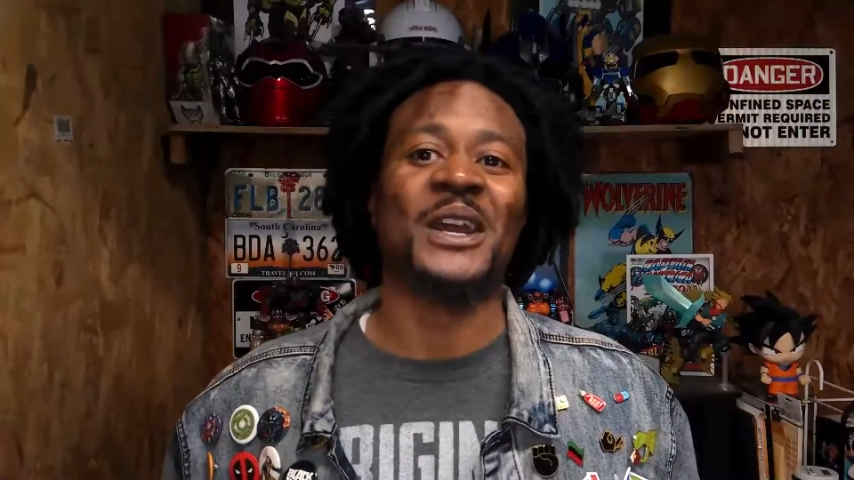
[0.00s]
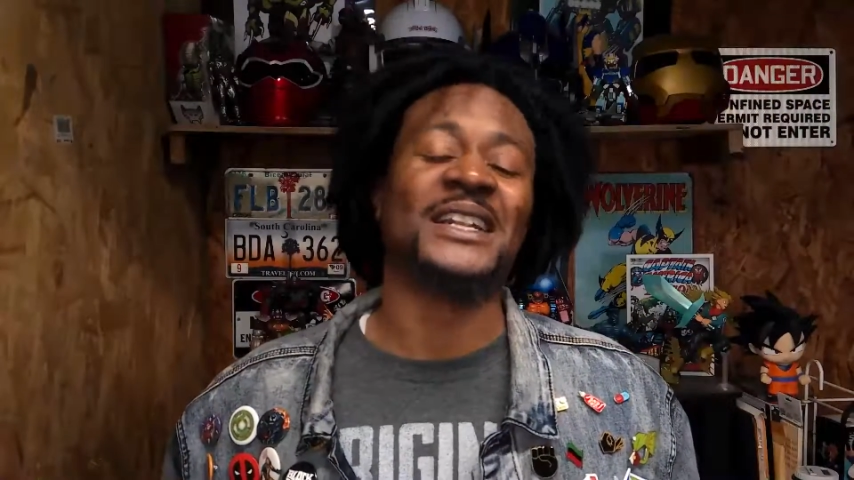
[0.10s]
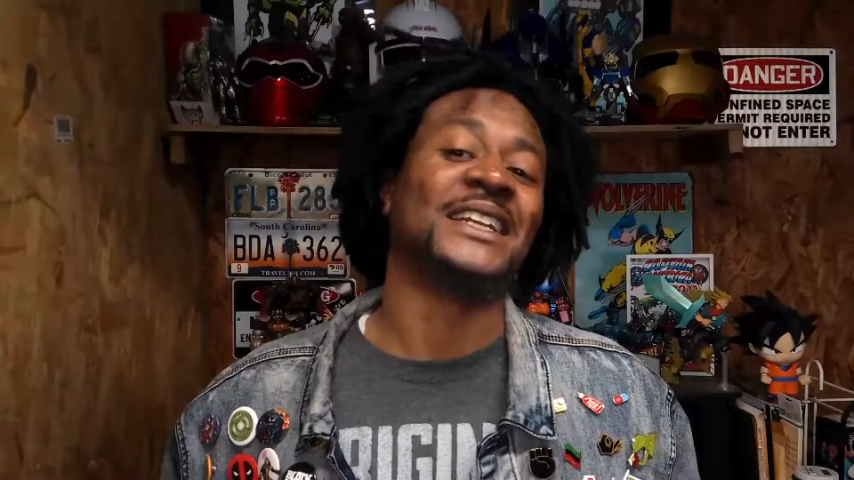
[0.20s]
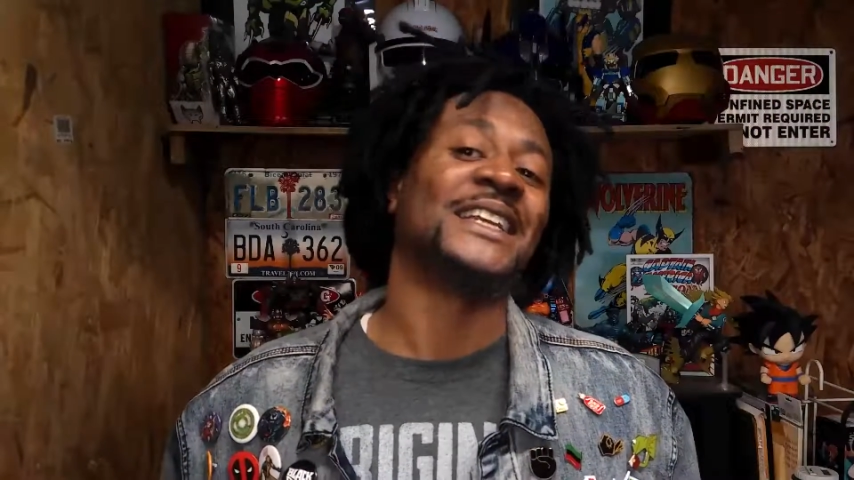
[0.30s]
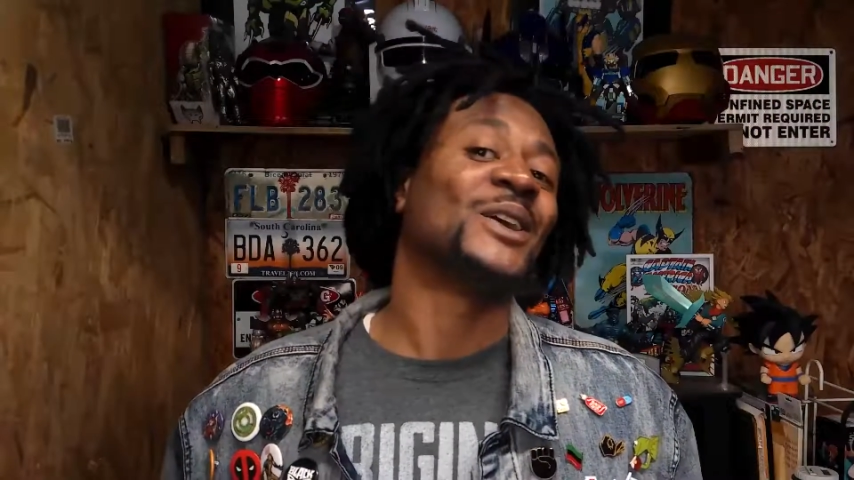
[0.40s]

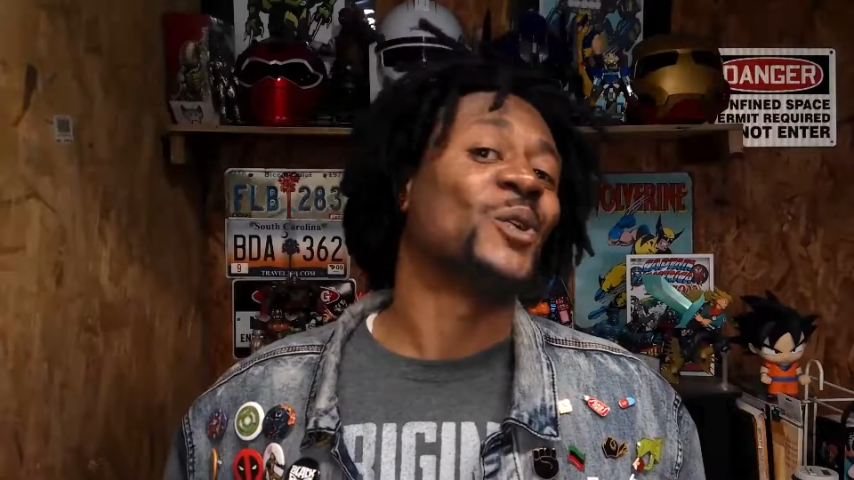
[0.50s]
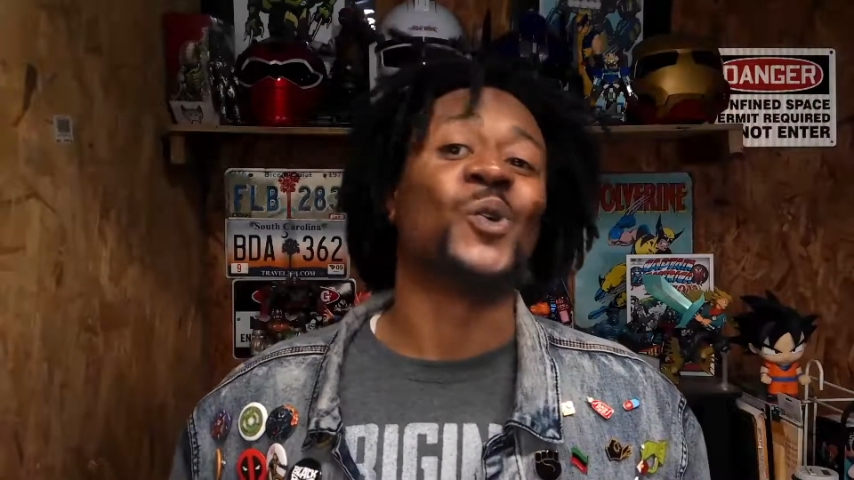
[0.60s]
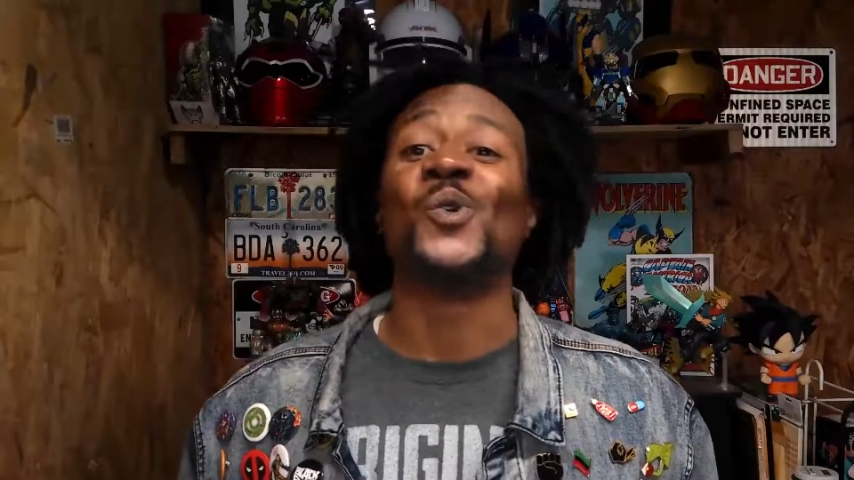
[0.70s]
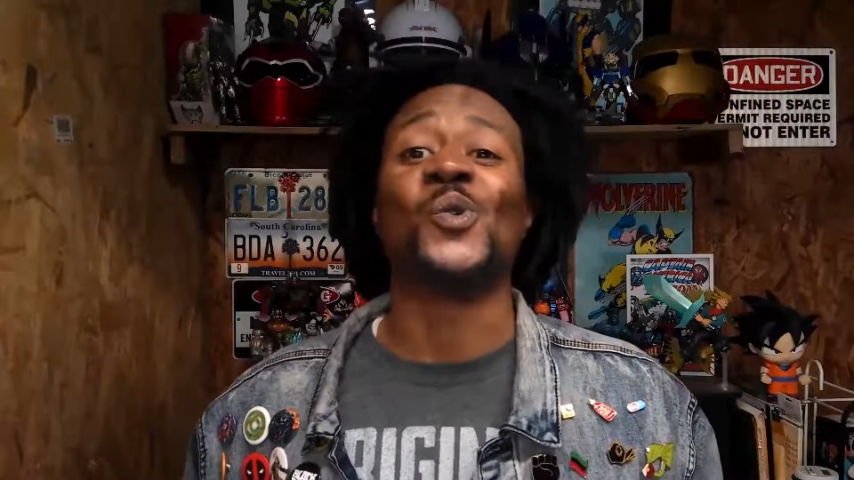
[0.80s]
Leo.